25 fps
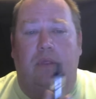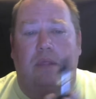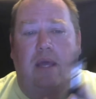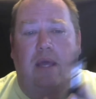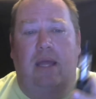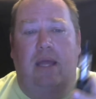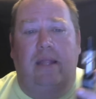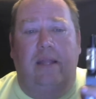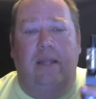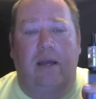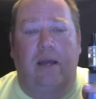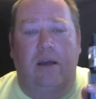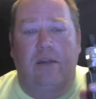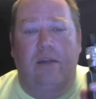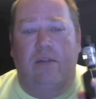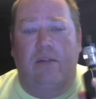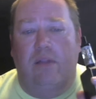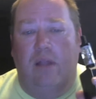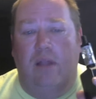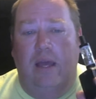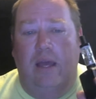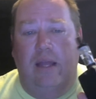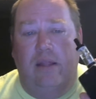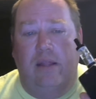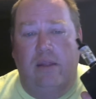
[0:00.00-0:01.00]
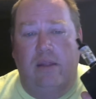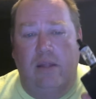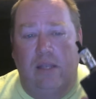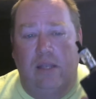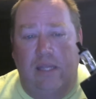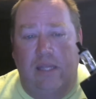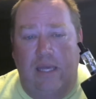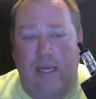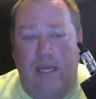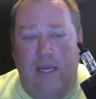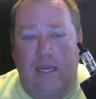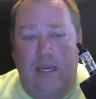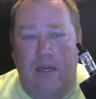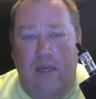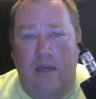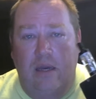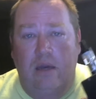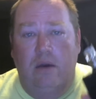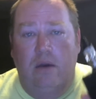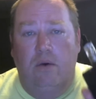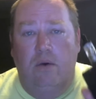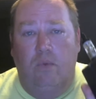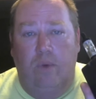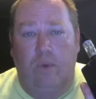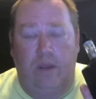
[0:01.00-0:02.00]
It does like to leak
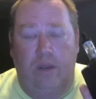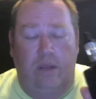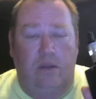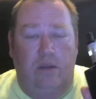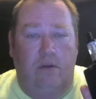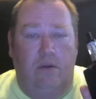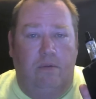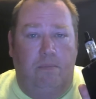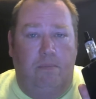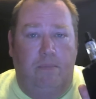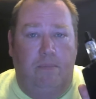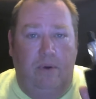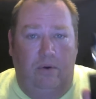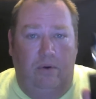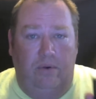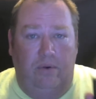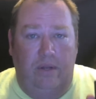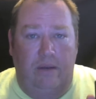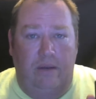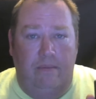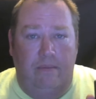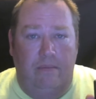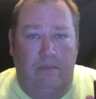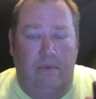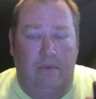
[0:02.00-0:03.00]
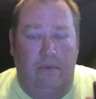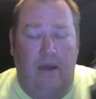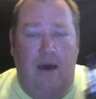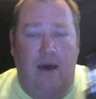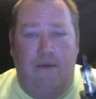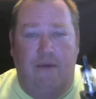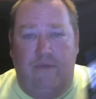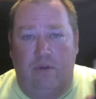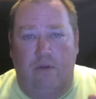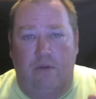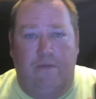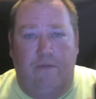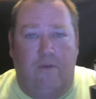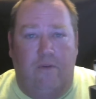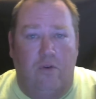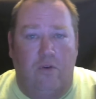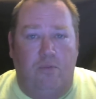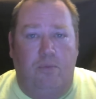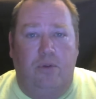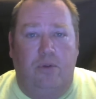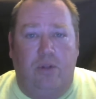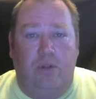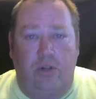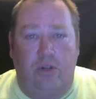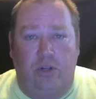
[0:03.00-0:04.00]
when you build it, after you
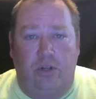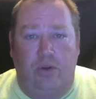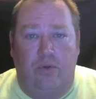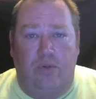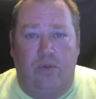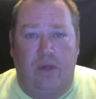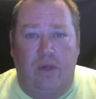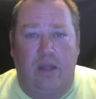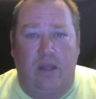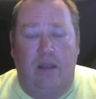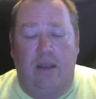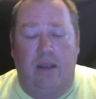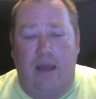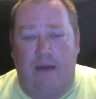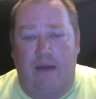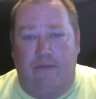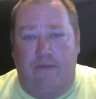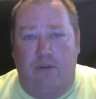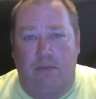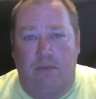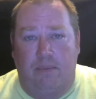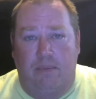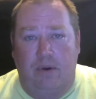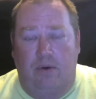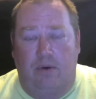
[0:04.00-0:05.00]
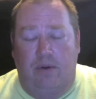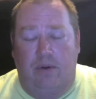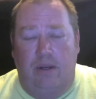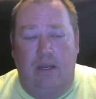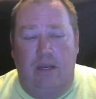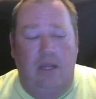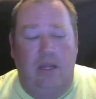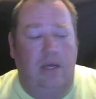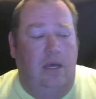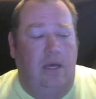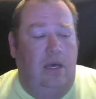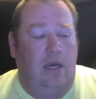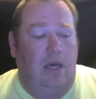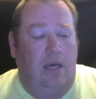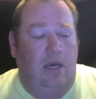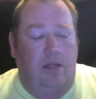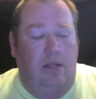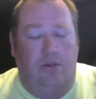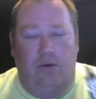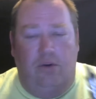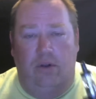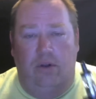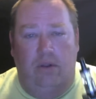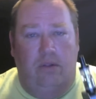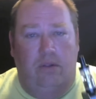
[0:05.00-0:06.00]
first put the juice in and after you build
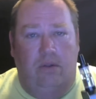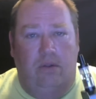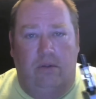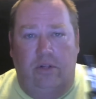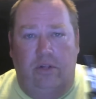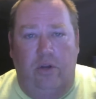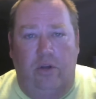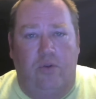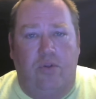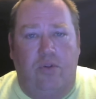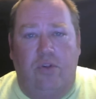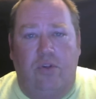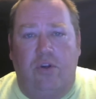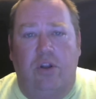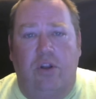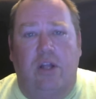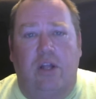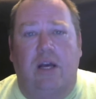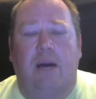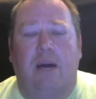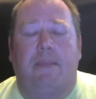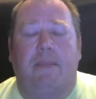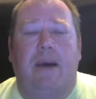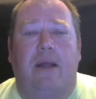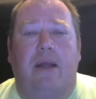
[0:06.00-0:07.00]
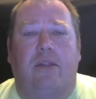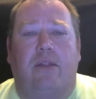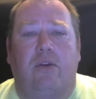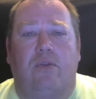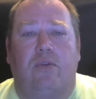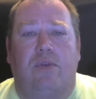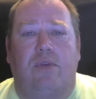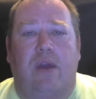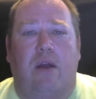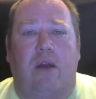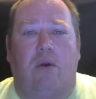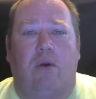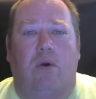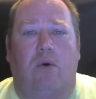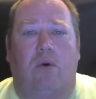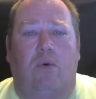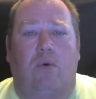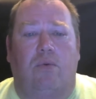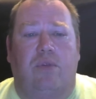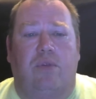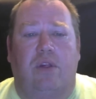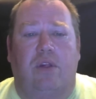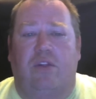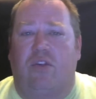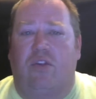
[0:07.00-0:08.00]
it. Go, the juice is going to come out those air
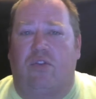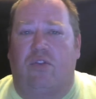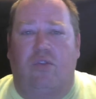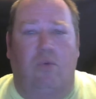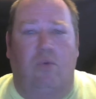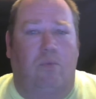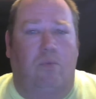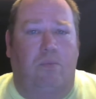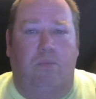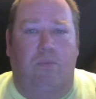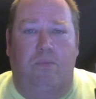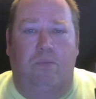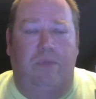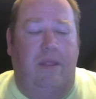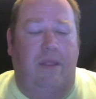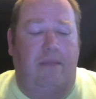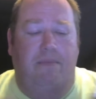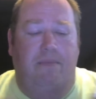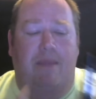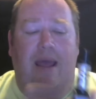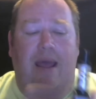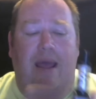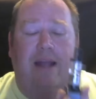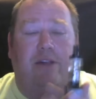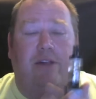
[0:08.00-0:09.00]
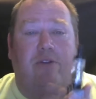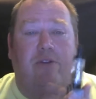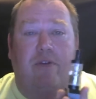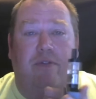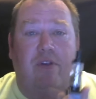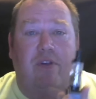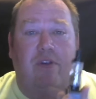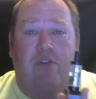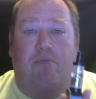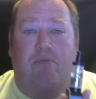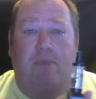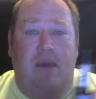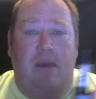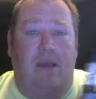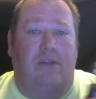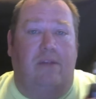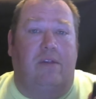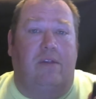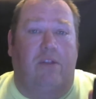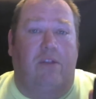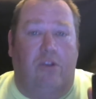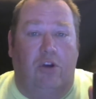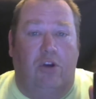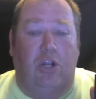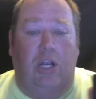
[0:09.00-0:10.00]
holes. It's just the, the nature of this
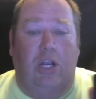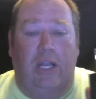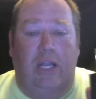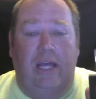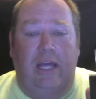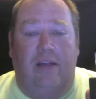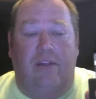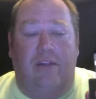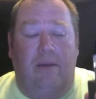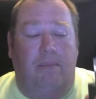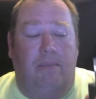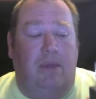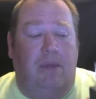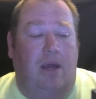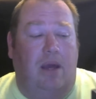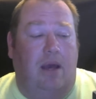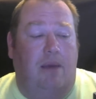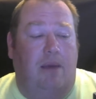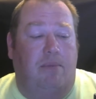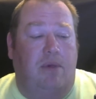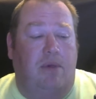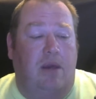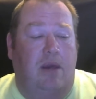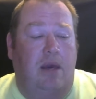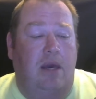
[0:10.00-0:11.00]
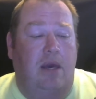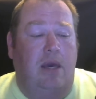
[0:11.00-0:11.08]
beast. It's going to leak sometimes.